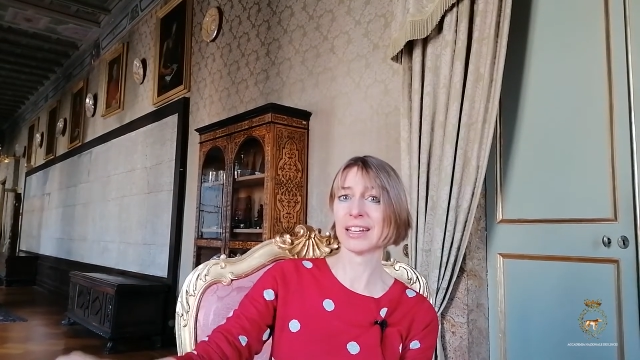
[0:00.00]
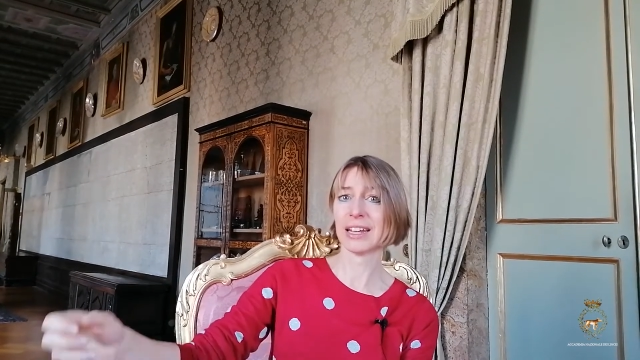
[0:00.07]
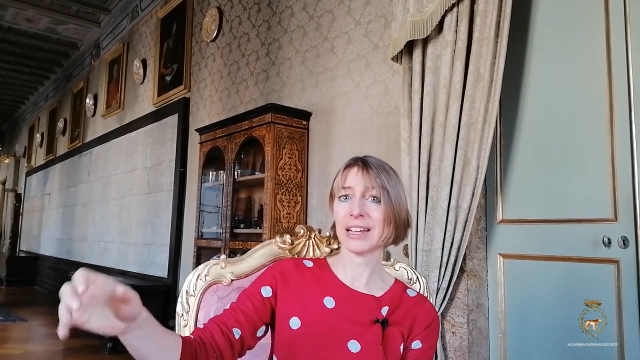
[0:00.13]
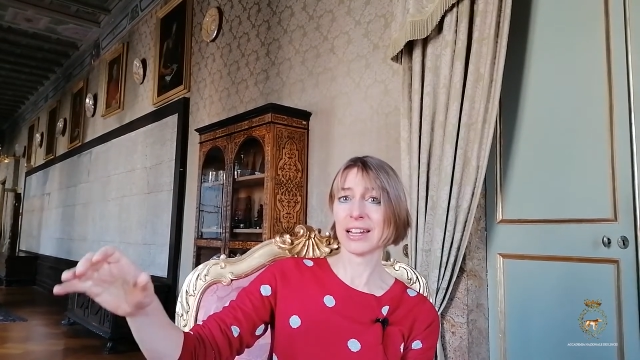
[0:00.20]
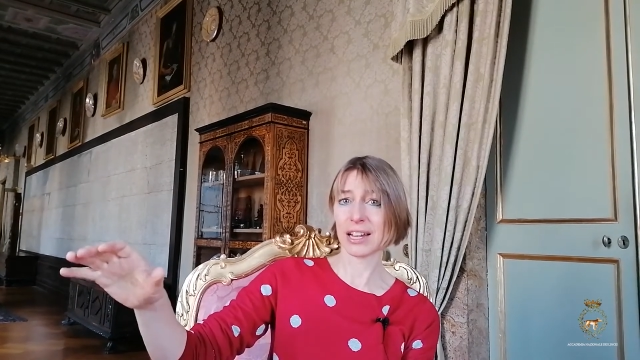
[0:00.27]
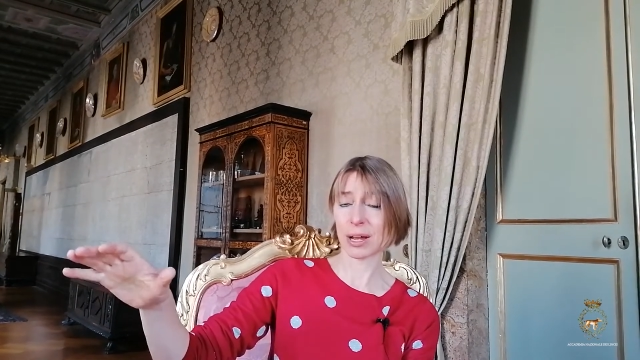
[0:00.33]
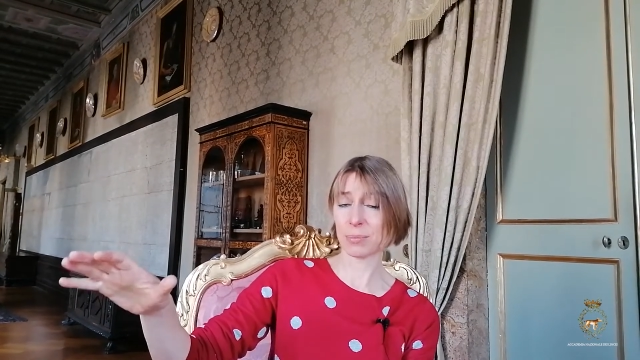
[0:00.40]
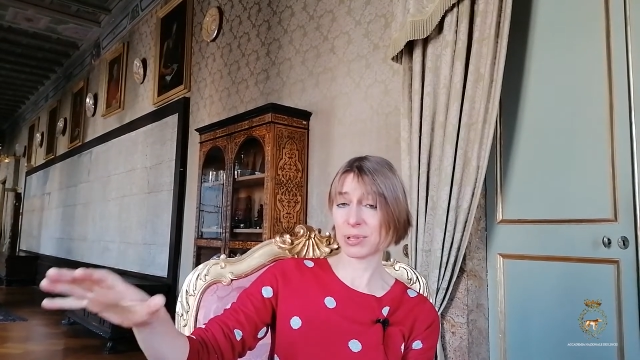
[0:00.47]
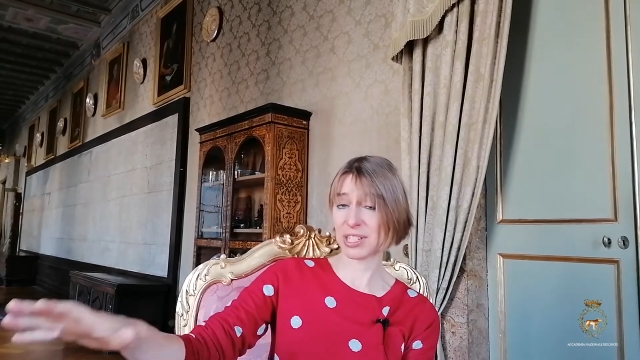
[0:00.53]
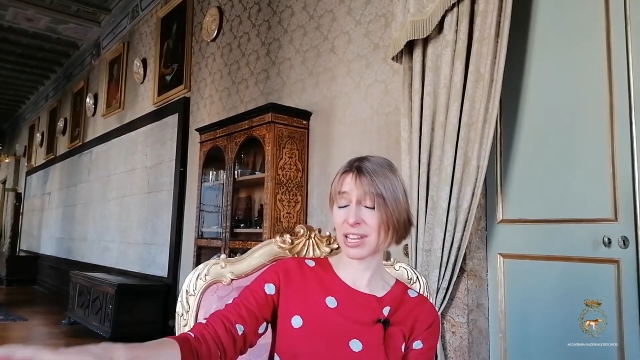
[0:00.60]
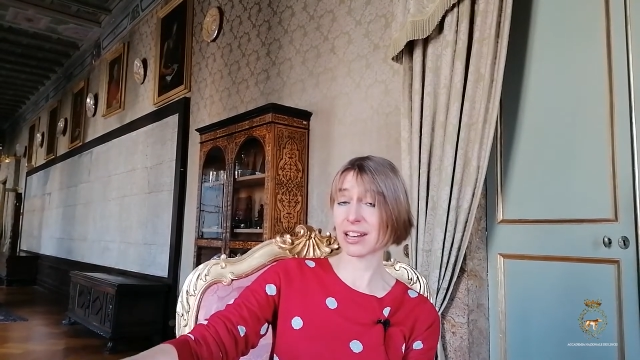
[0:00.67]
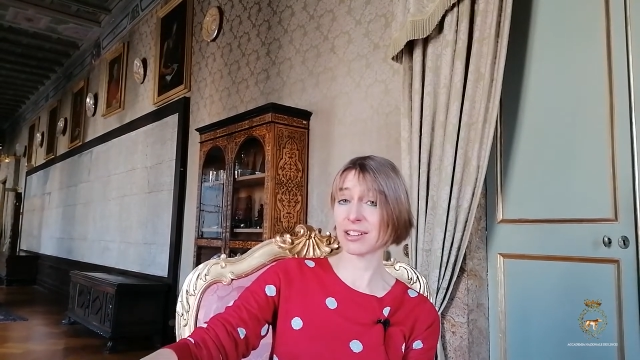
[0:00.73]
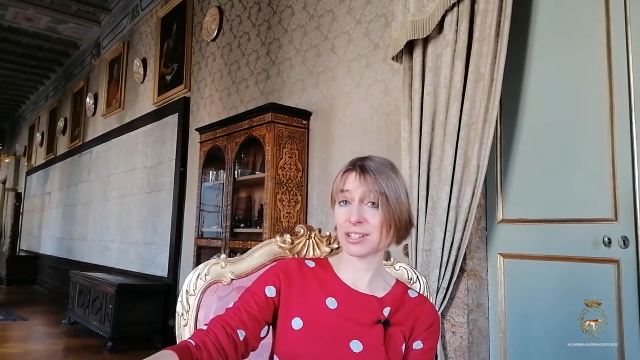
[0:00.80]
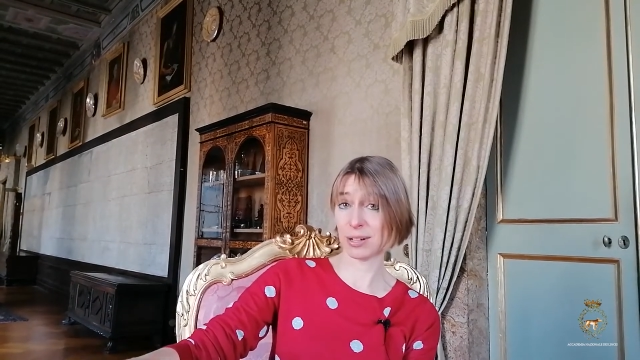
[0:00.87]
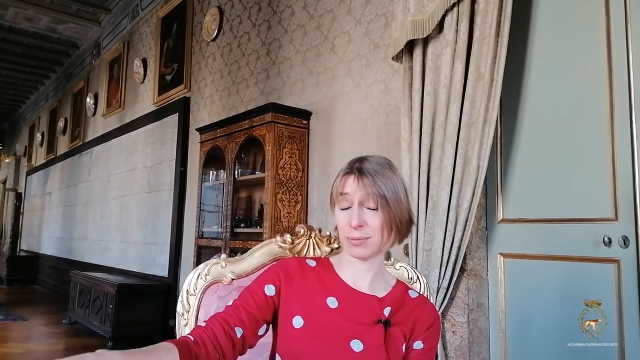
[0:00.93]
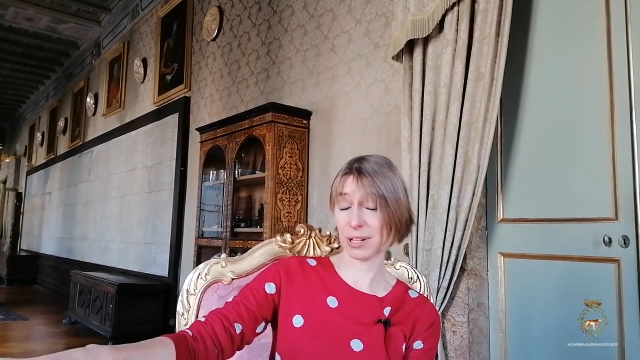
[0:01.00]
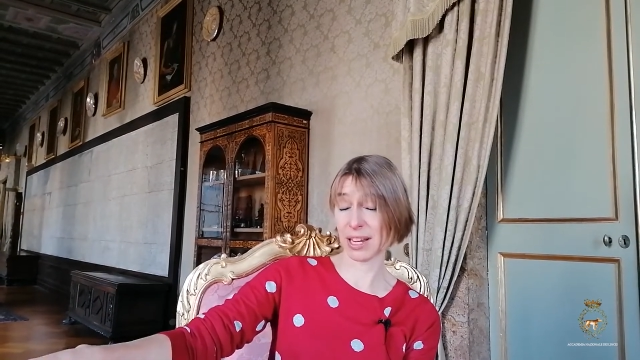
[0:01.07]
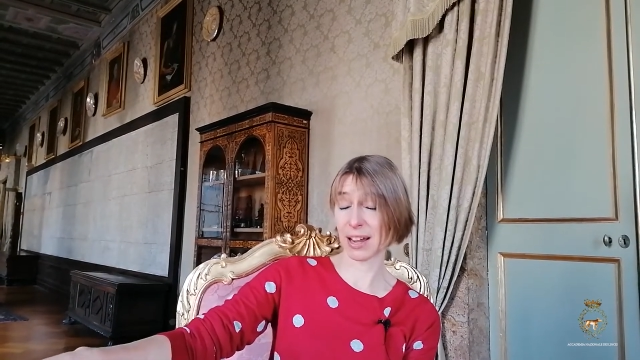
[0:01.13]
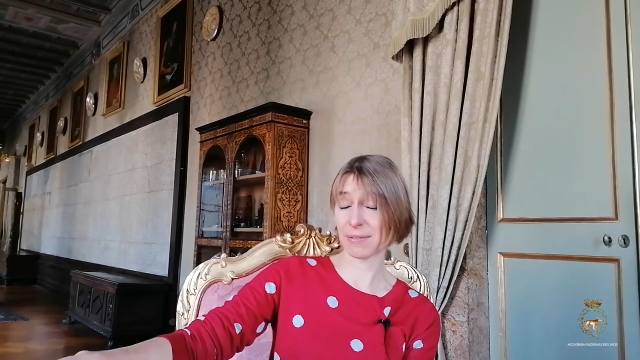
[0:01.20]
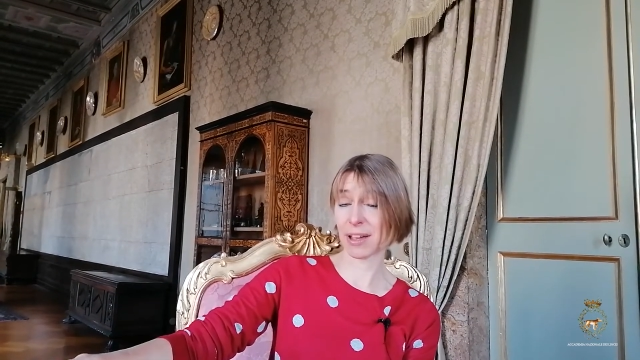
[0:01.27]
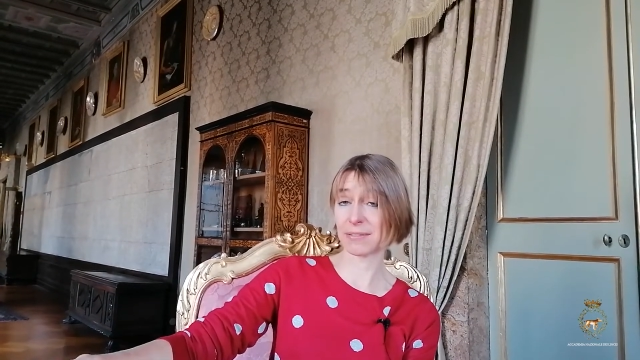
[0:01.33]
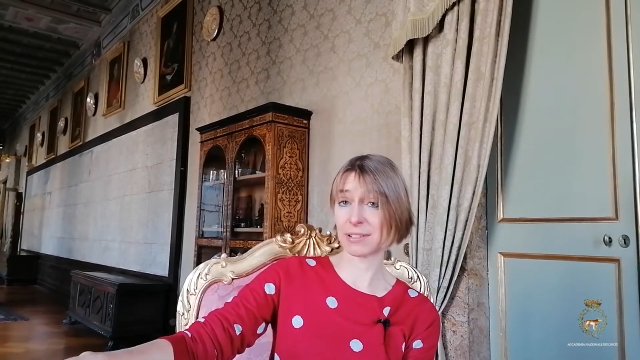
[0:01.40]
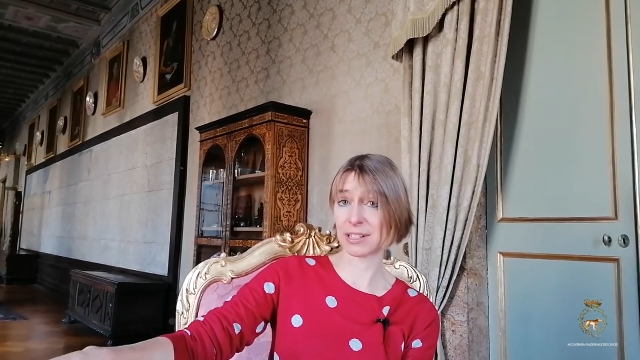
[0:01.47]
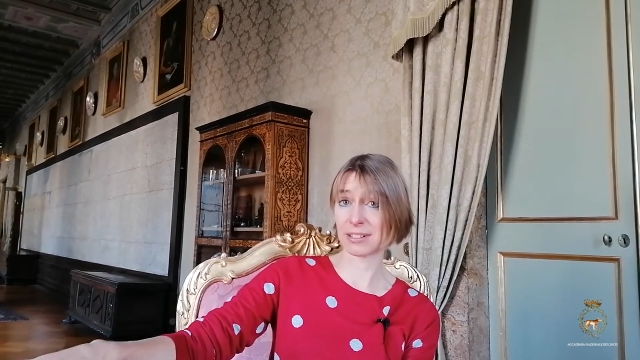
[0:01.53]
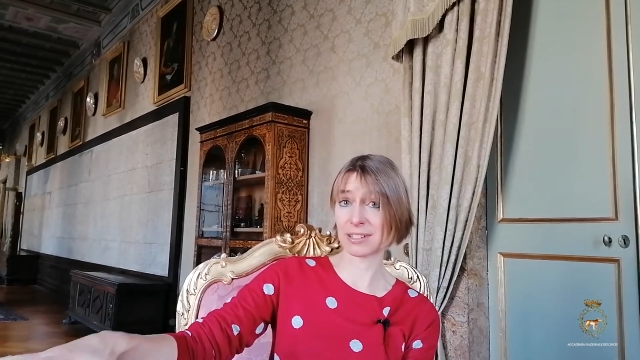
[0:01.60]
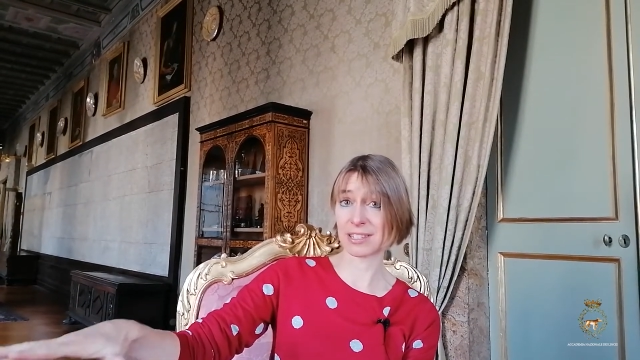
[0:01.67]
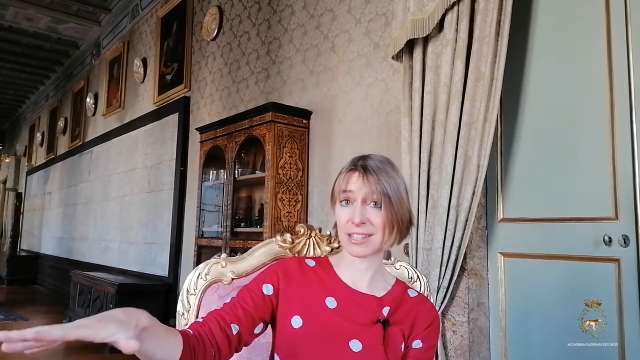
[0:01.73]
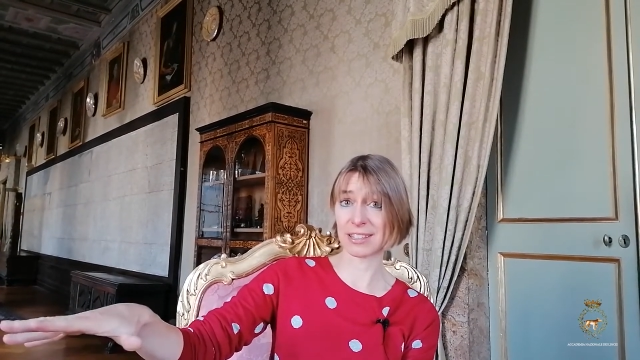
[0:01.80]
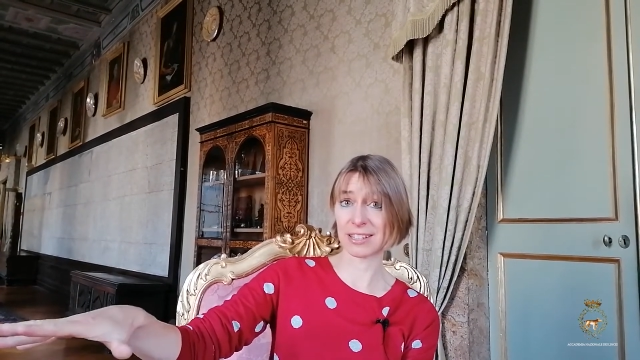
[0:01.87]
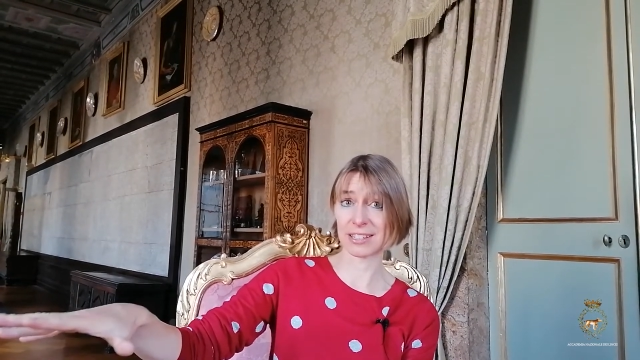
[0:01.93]
and potentially we have
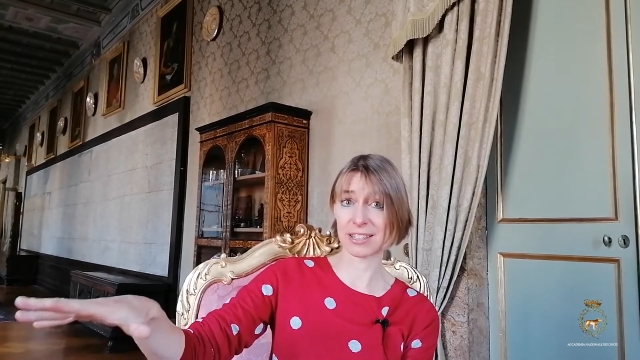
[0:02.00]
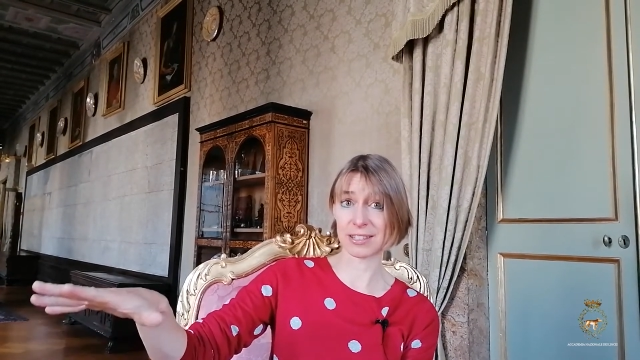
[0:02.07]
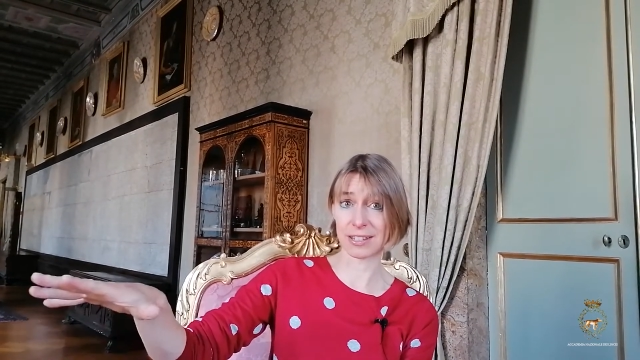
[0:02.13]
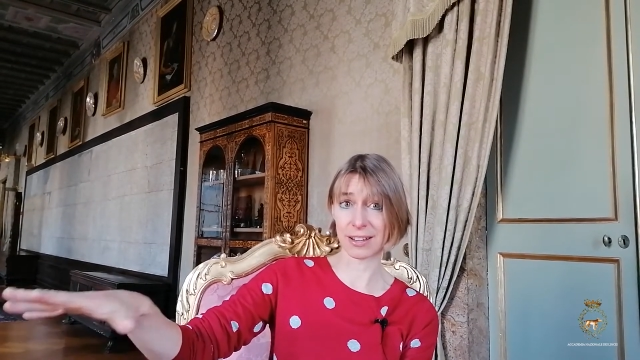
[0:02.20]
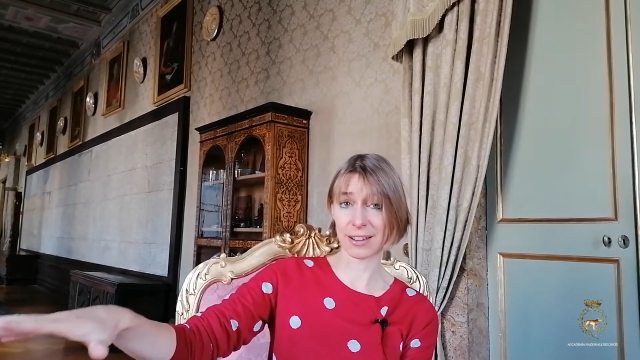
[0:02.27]
evidence that this has